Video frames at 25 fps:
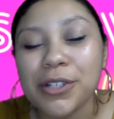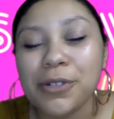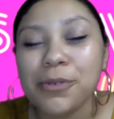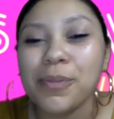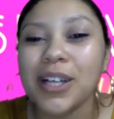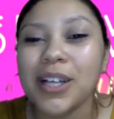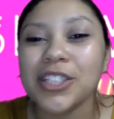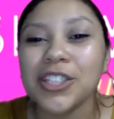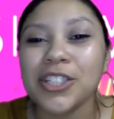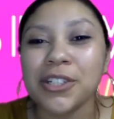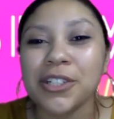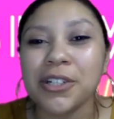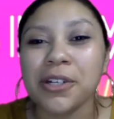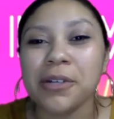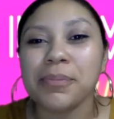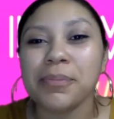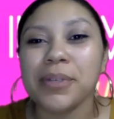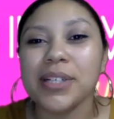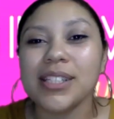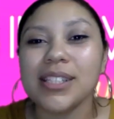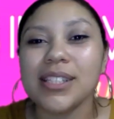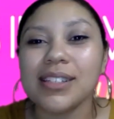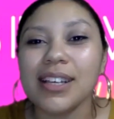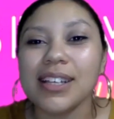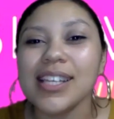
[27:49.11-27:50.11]
my sugar
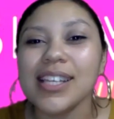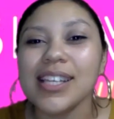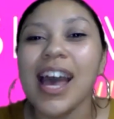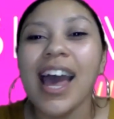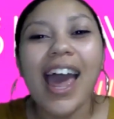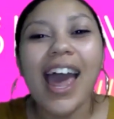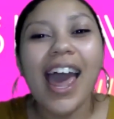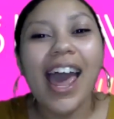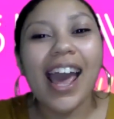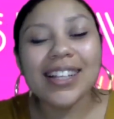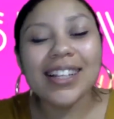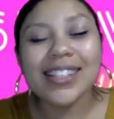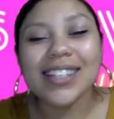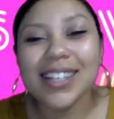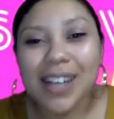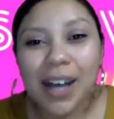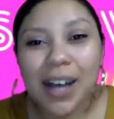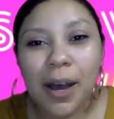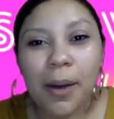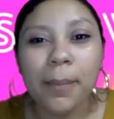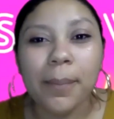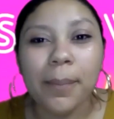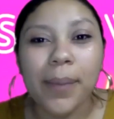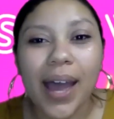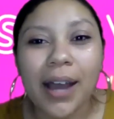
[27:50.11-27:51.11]
biscuits. Had to
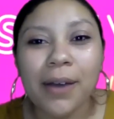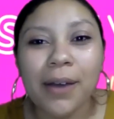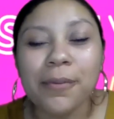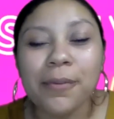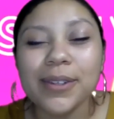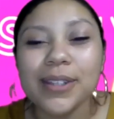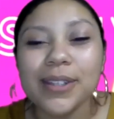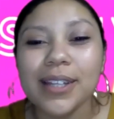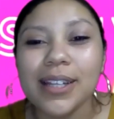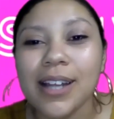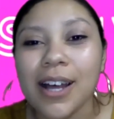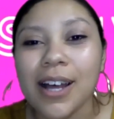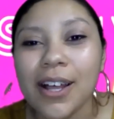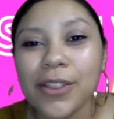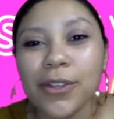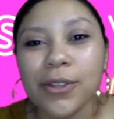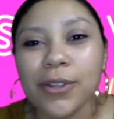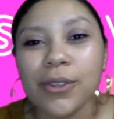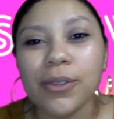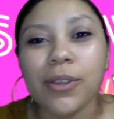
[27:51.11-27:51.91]
come back with another